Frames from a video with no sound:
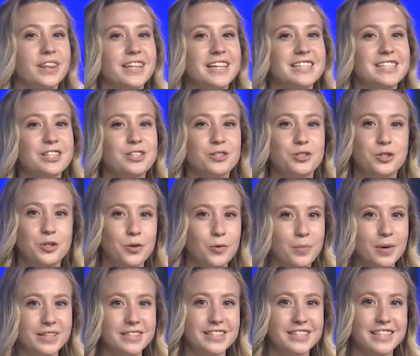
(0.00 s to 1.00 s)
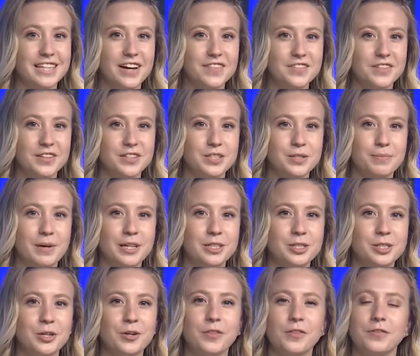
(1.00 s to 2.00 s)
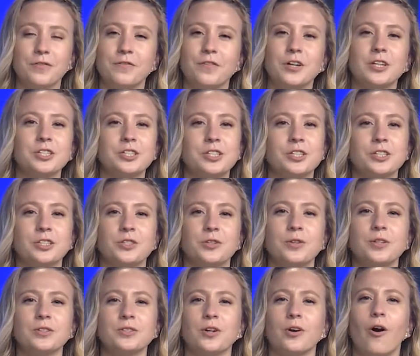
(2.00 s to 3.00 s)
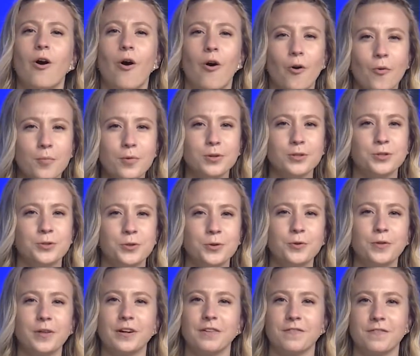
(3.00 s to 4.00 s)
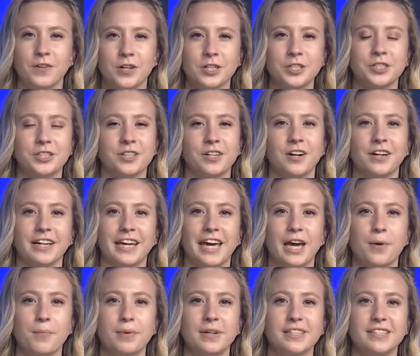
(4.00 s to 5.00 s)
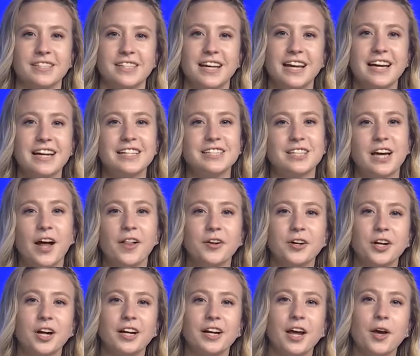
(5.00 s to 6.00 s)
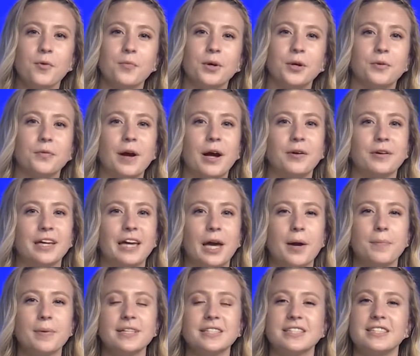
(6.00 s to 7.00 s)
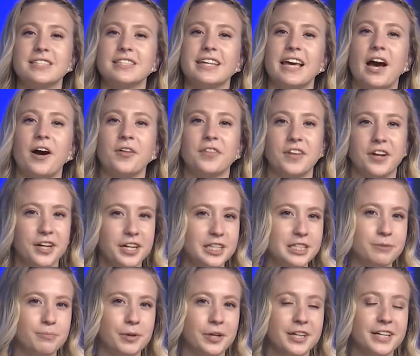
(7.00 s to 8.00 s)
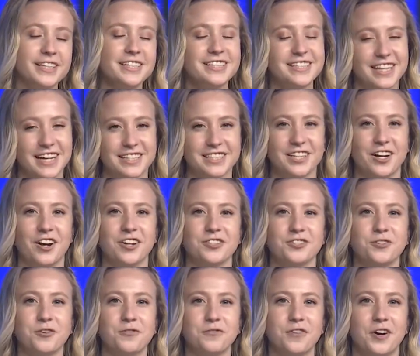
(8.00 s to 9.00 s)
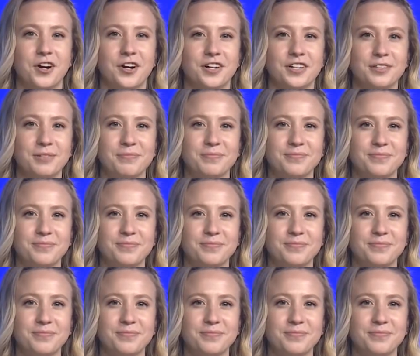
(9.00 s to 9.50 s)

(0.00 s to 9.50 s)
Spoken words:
less than 2 months left in the semester, the first-year students are almost through their first year on campus. Tyler Garnett went around campus to see how their experience has gone so far.